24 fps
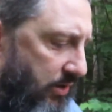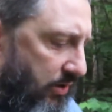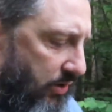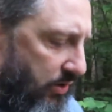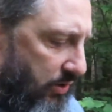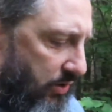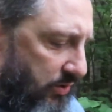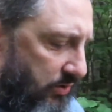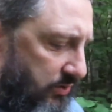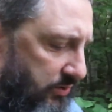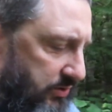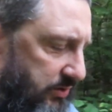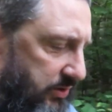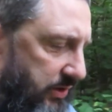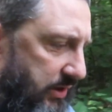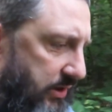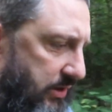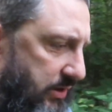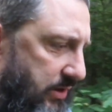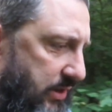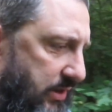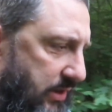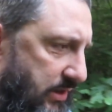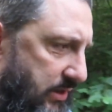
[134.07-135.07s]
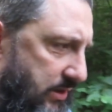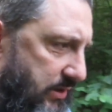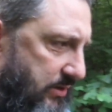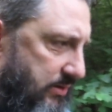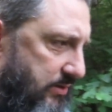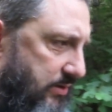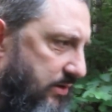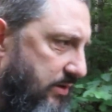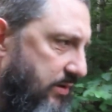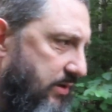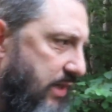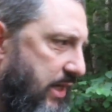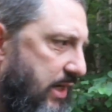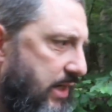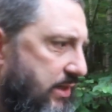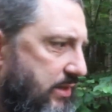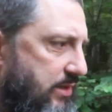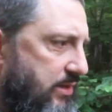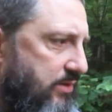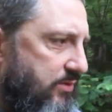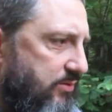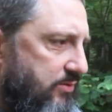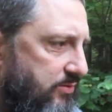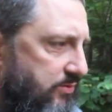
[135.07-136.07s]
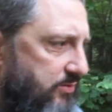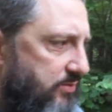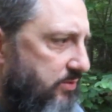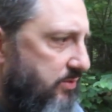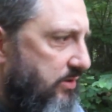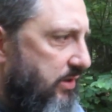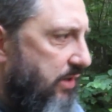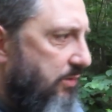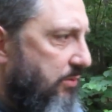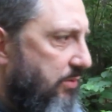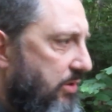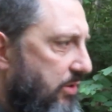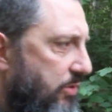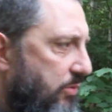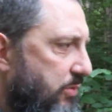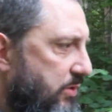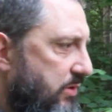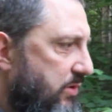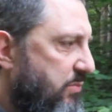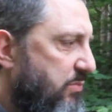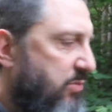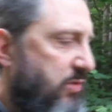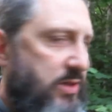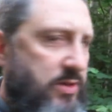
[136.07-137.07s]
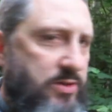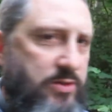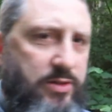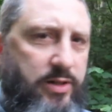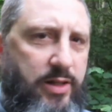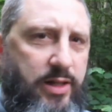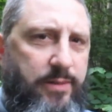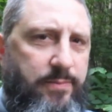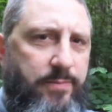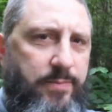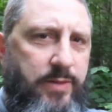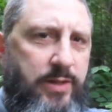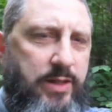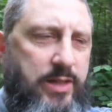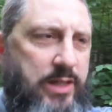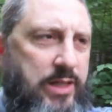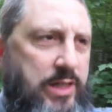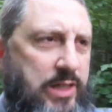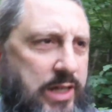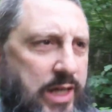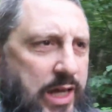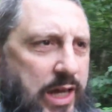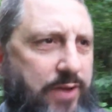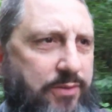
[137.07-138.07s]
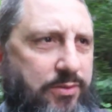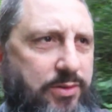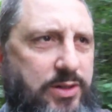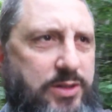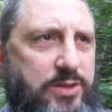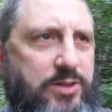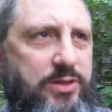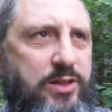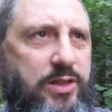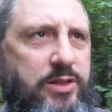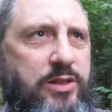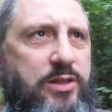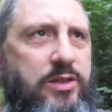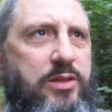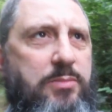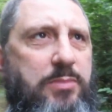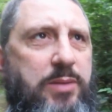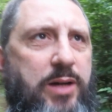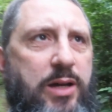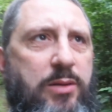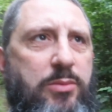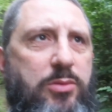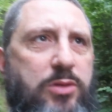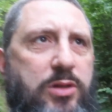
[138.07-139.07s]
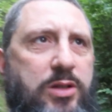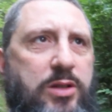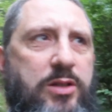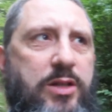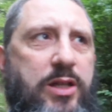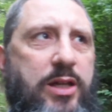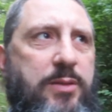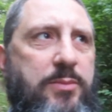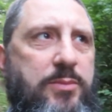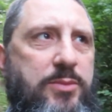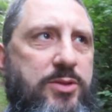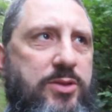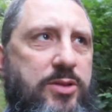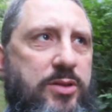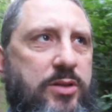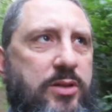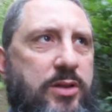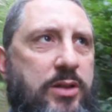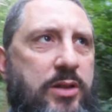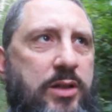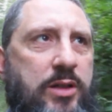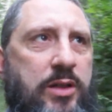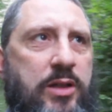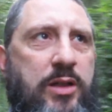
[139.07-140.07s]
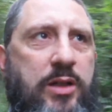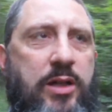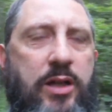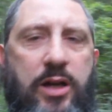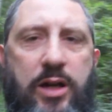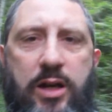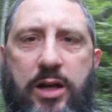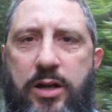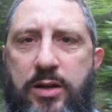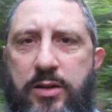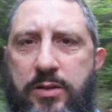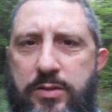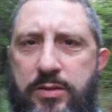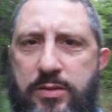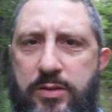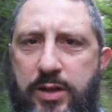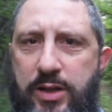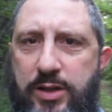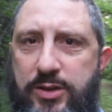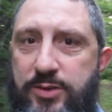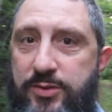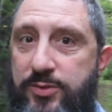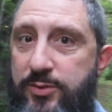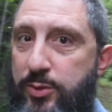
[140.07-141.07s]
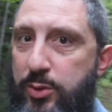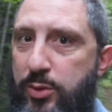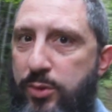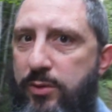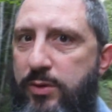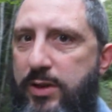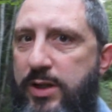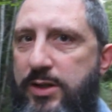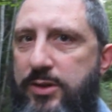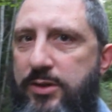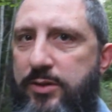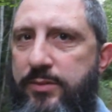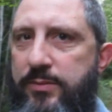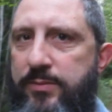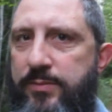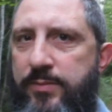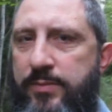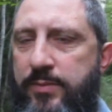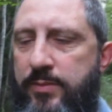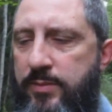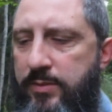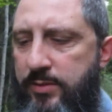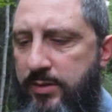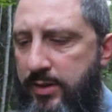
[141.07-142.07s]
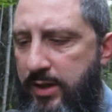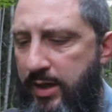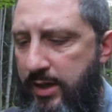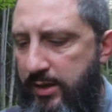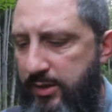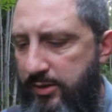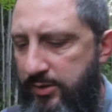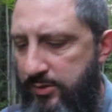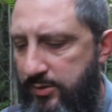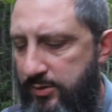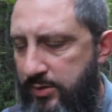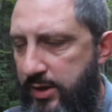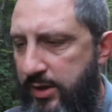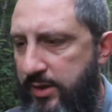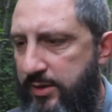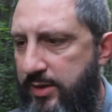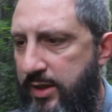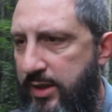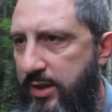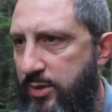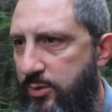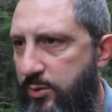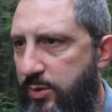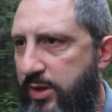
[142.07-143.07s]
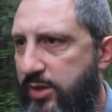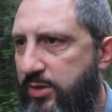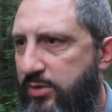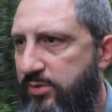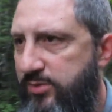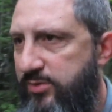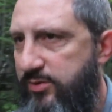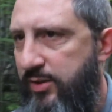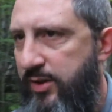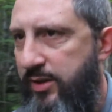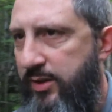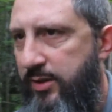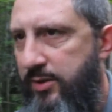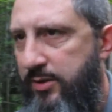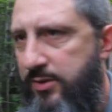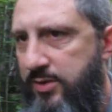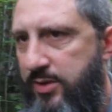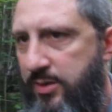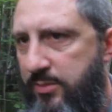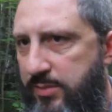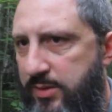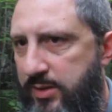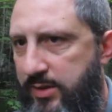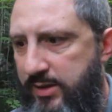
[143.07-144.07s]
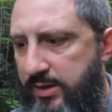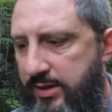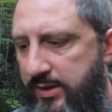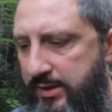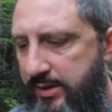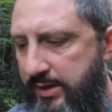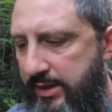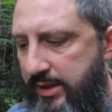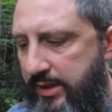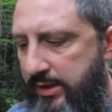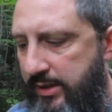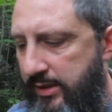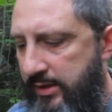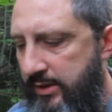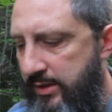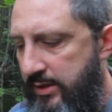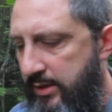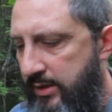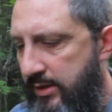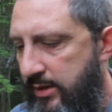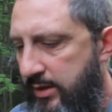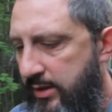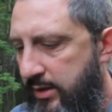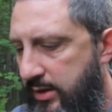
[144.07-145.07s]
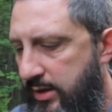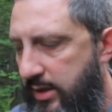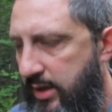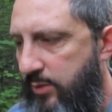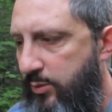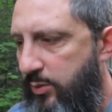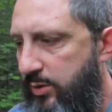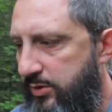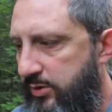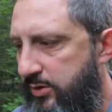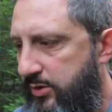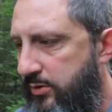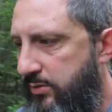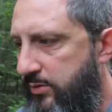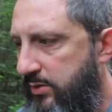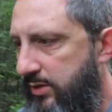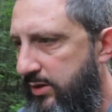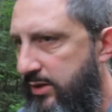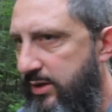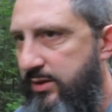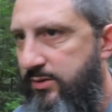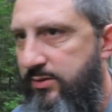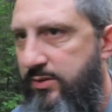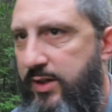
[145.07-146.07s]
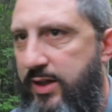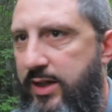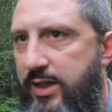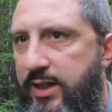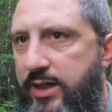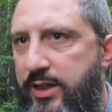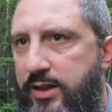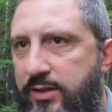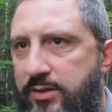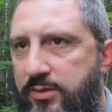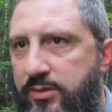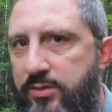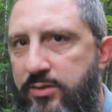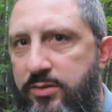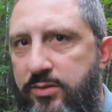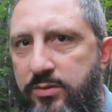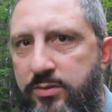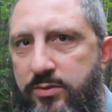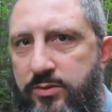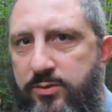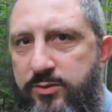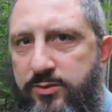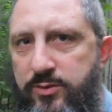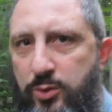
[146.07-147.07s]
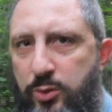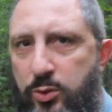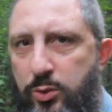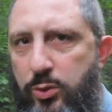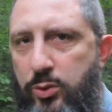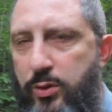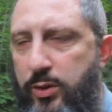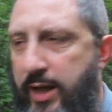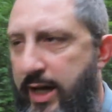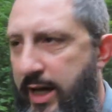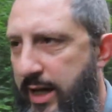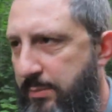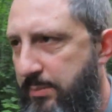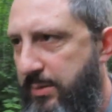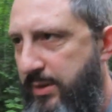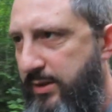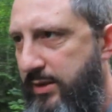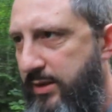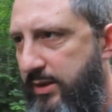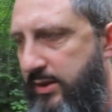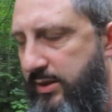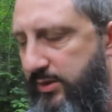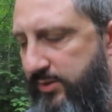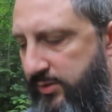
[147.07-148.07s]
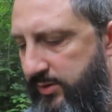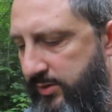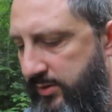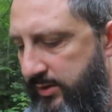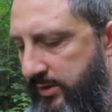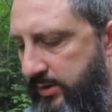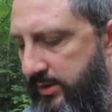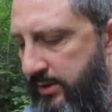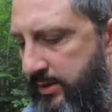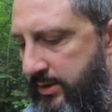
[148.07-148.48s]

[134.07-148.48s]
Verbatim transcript: All sin is negative. I will always preach that. Every sin that the Bible condemns, uh, it's for a reason. God doesn't try to take away your fun or something like that. God wants you to live a full, happy life